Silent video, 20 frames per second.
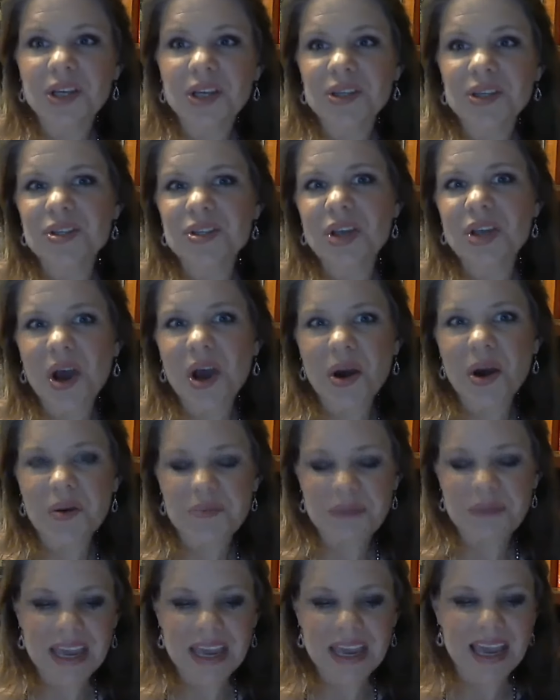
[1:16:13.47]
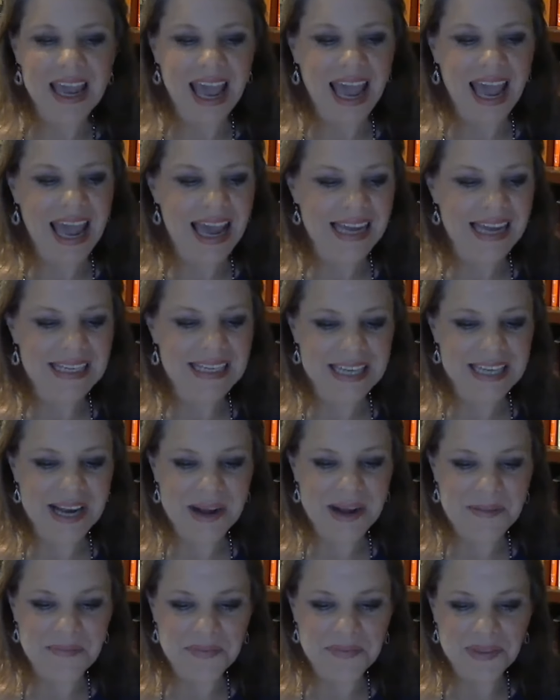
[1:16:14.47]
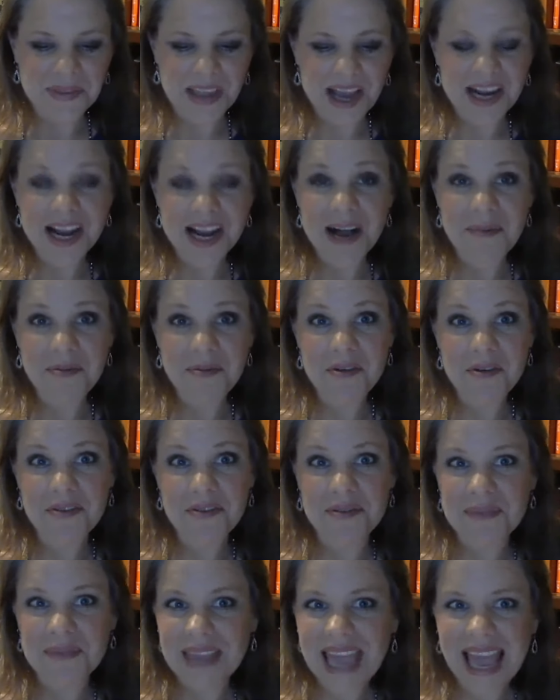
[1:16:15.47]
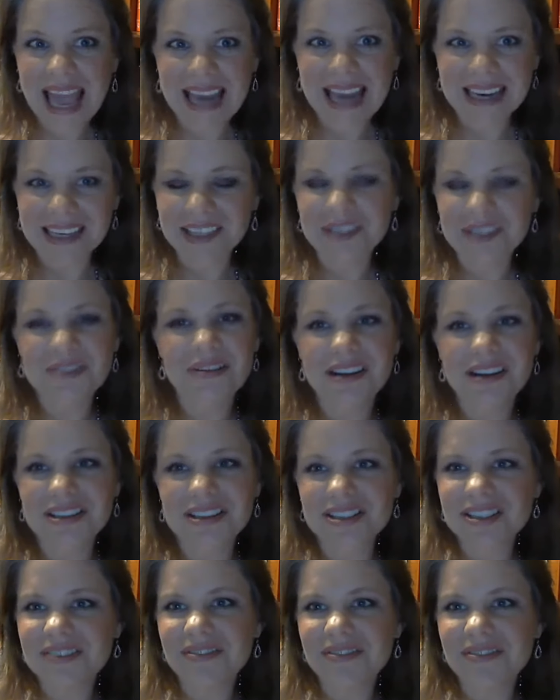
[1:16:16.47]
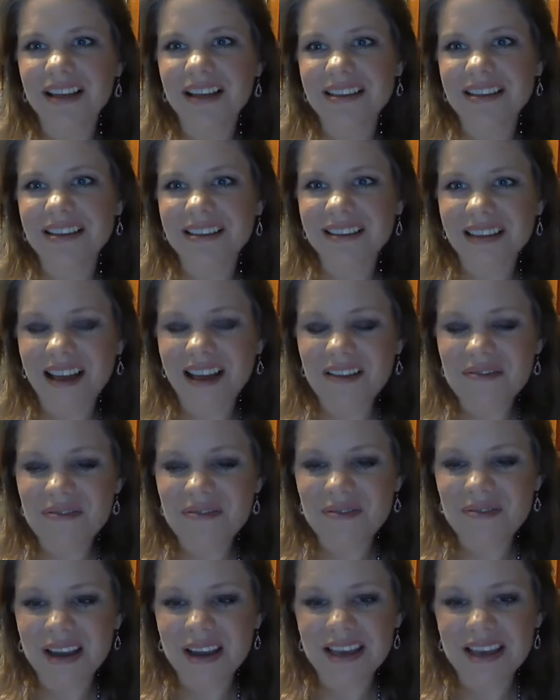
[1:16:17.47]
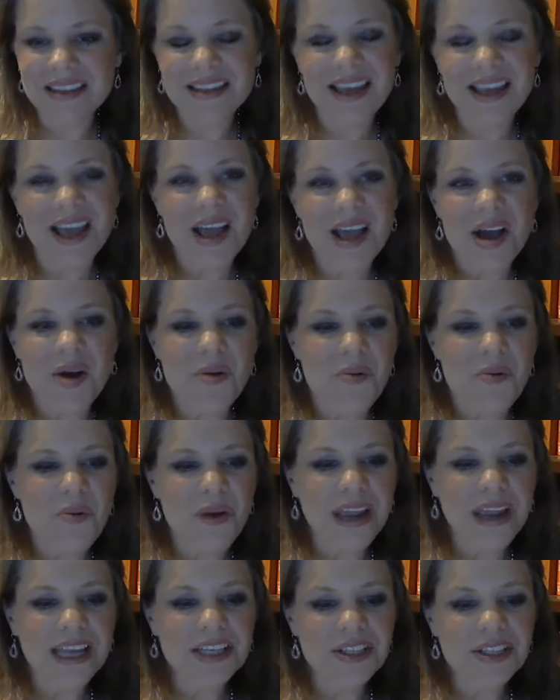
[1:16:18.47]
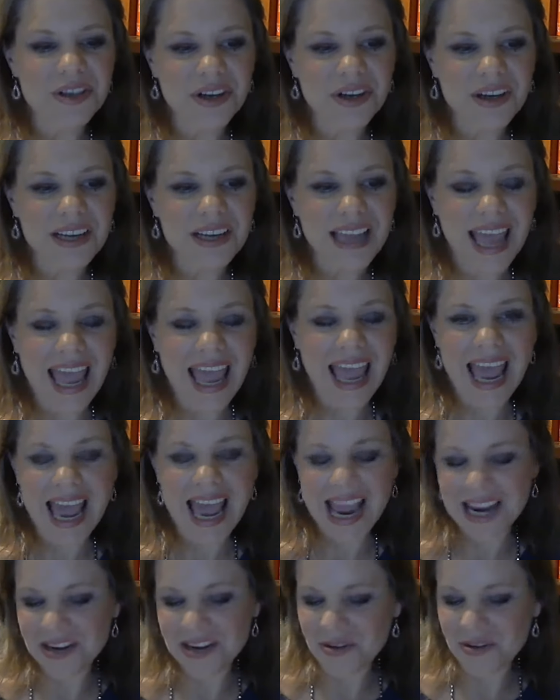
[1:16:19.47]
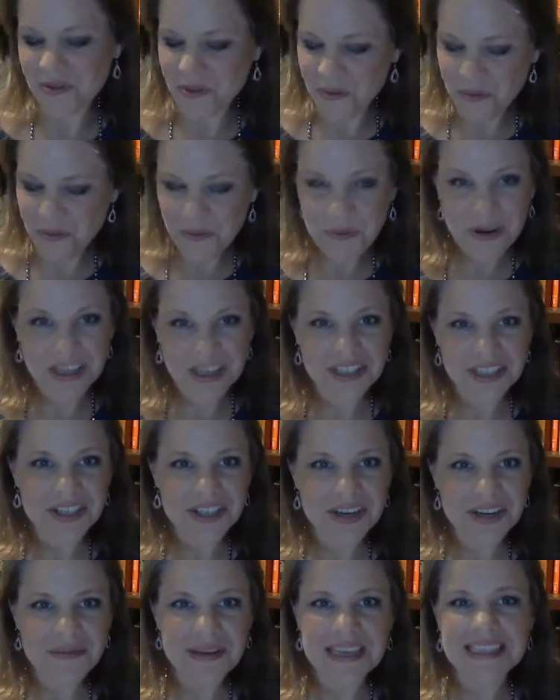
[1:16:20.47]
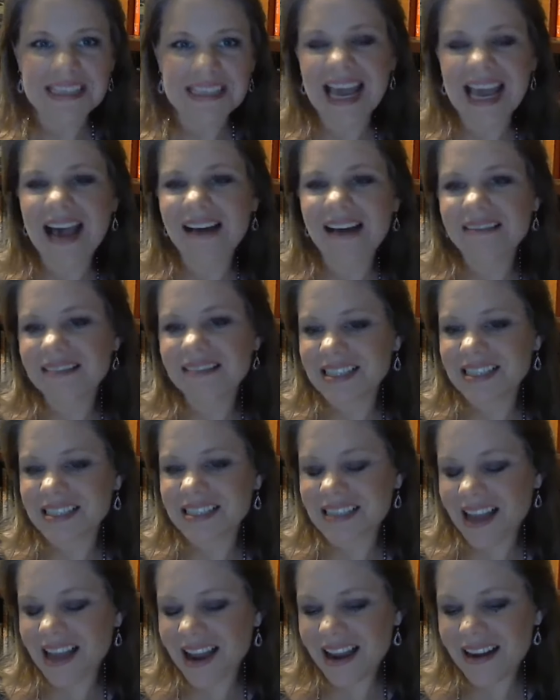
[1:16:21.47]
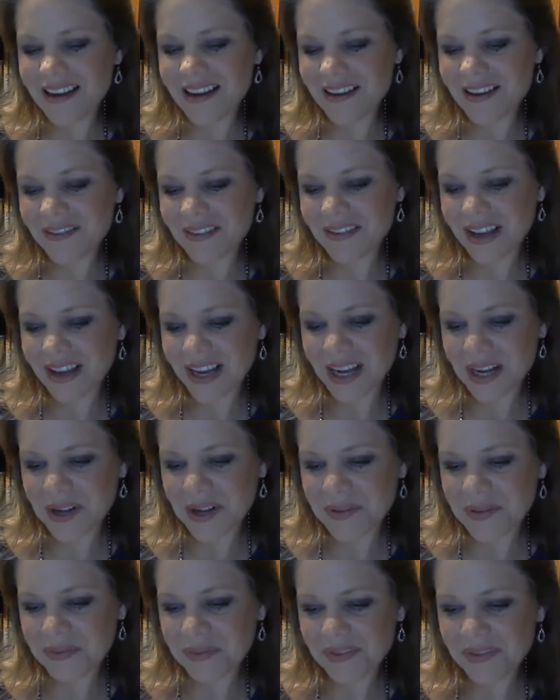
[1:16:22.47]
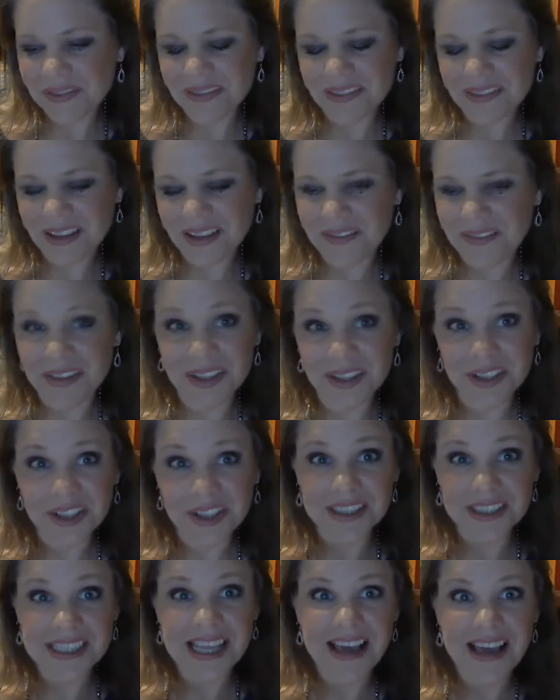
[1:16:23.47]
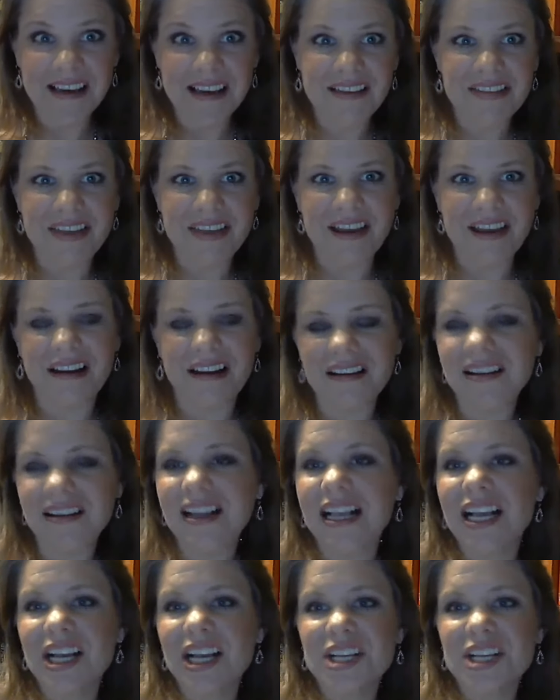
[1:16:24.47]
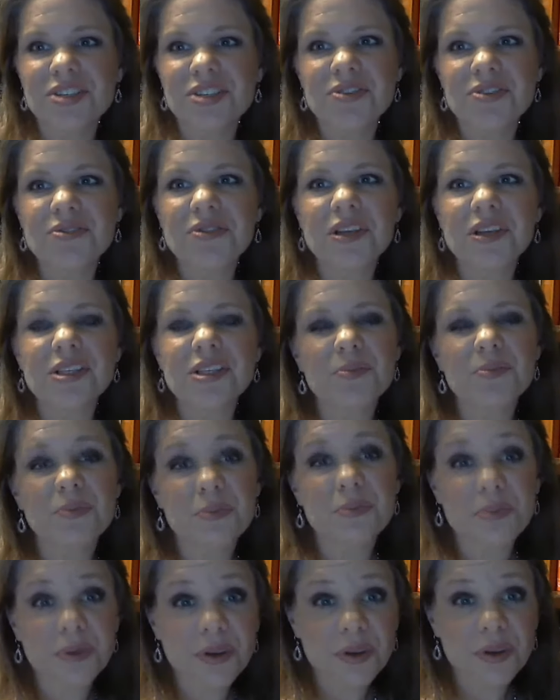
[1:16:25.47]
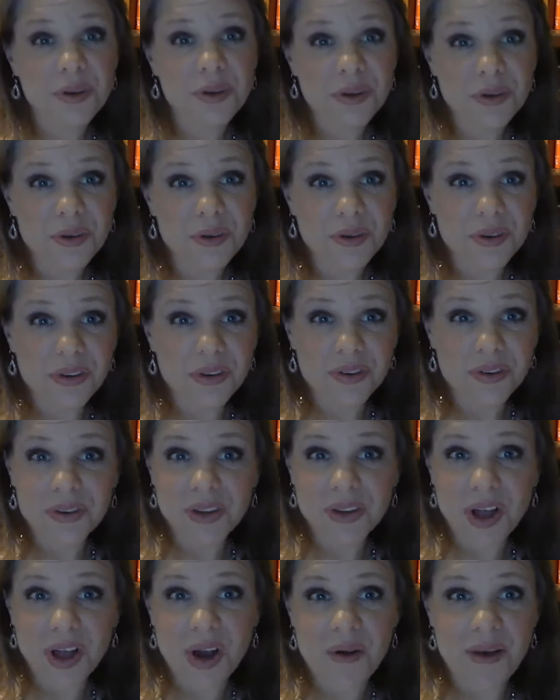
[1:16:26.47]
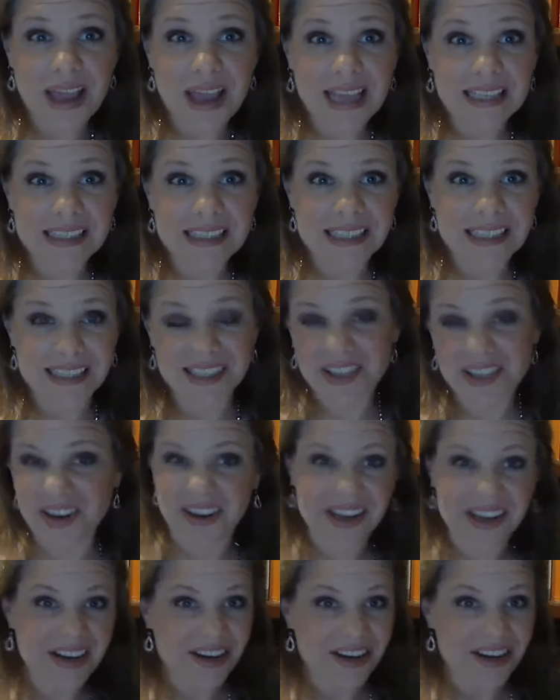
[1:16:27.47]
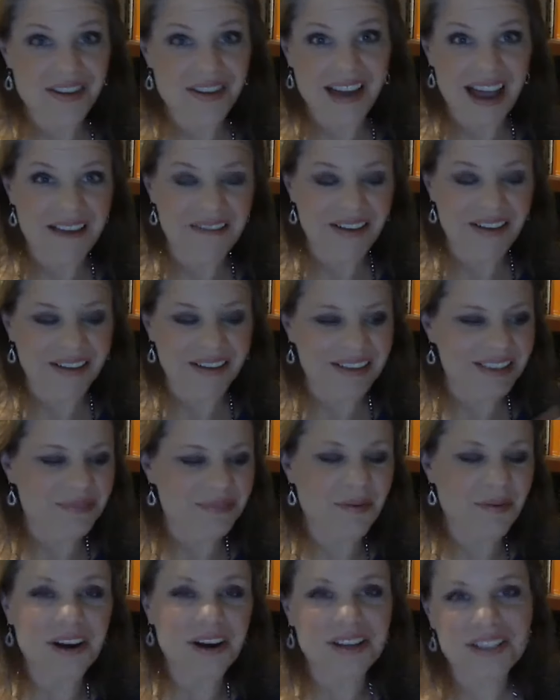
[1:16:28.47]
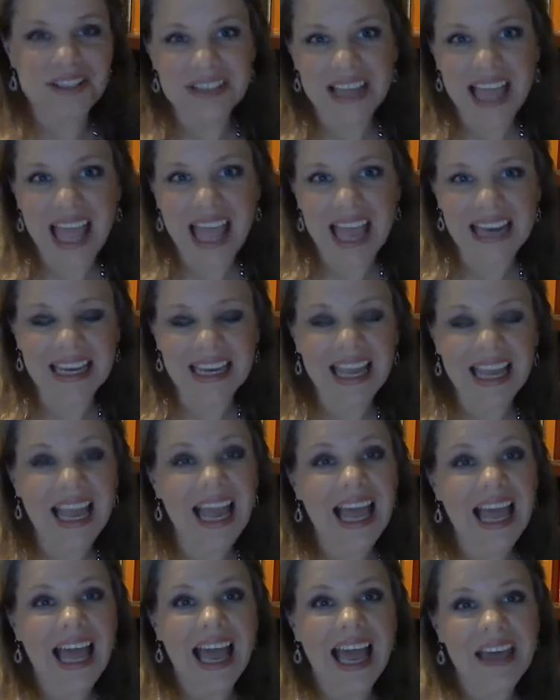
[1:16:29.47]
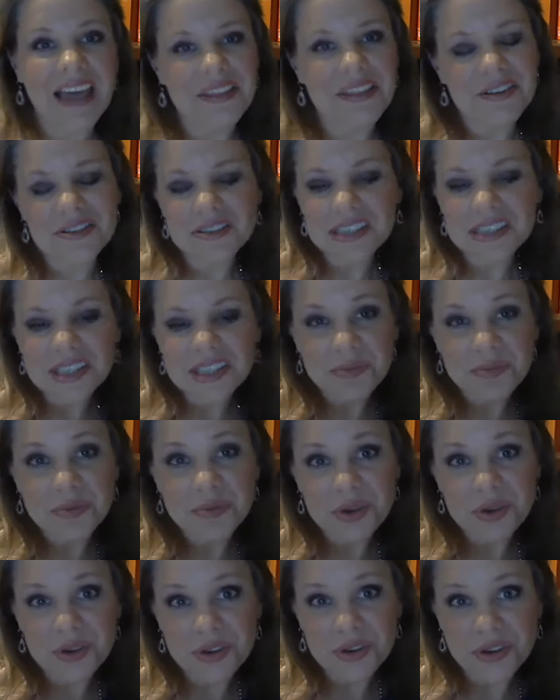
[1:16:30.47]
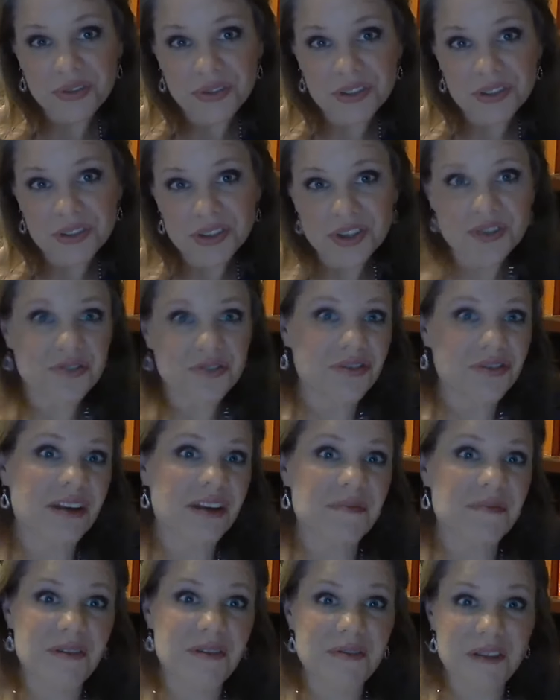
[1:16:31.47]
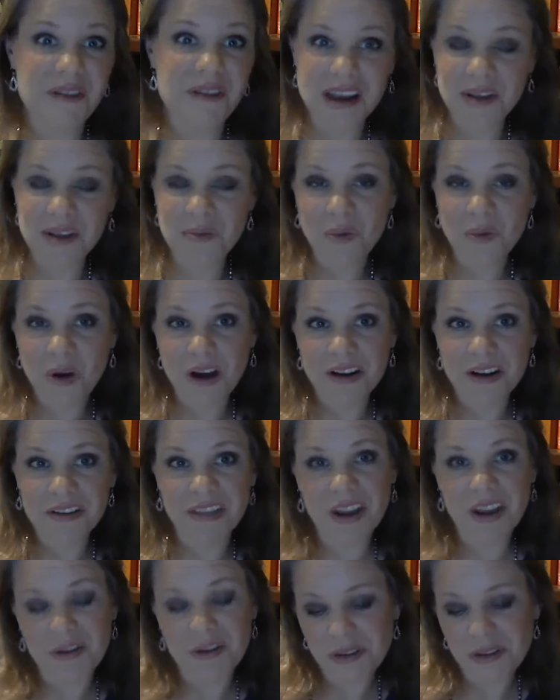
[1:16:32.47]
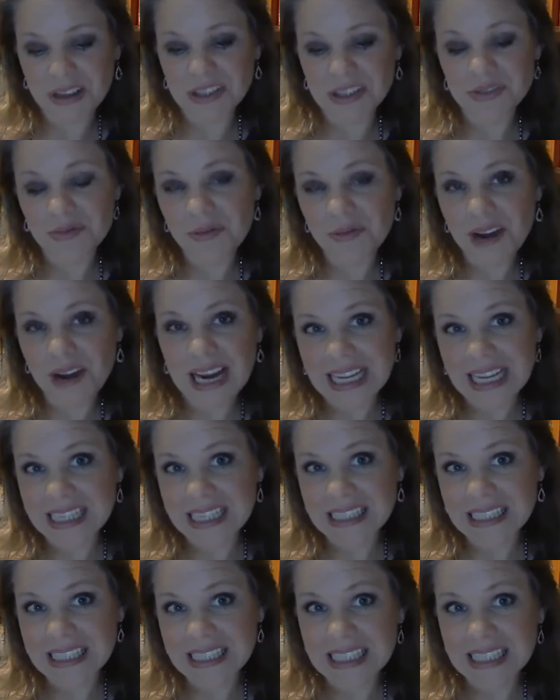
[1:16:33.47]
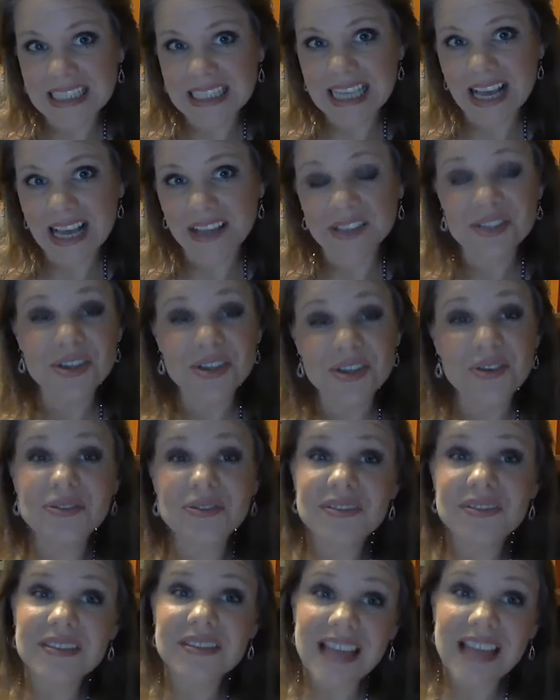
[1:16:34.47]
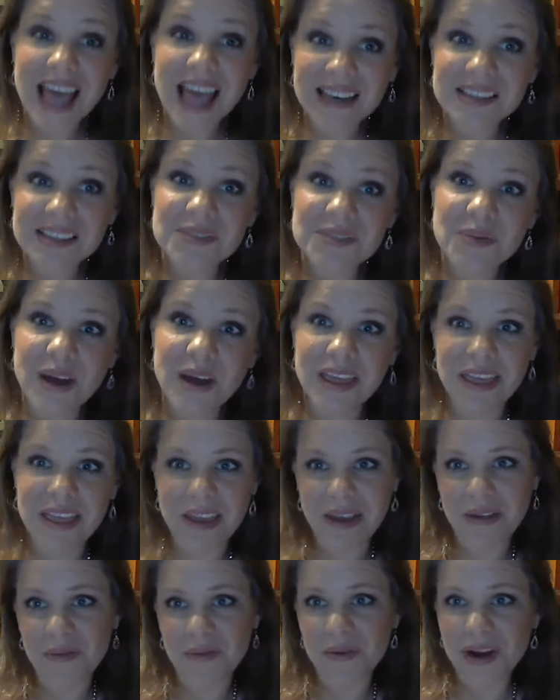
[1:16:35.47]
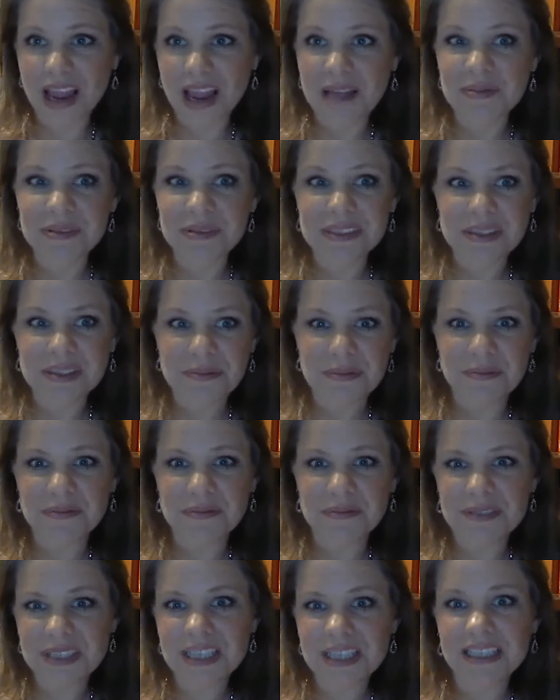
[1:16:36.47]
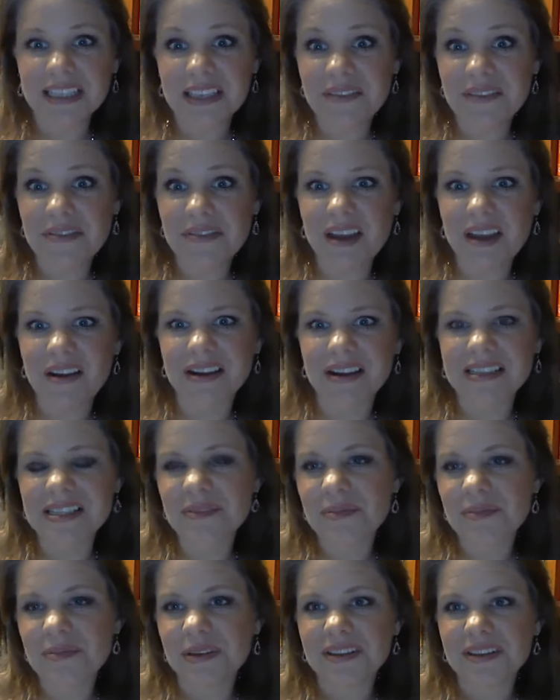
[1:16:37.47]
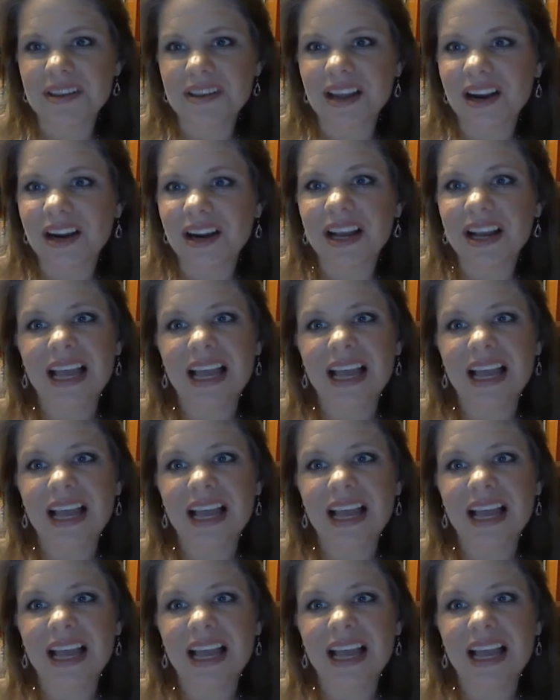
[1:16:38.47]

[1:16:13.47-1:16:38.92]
So me and a couple from Canada who I just fell in love with, we took and we shimmied down the side of the little tell there to this beautiful oasis. You know, here you have all this parched land, and there's this beautiful stream of running water that runs right next to the tell. So that is why they were able to live there and to build there.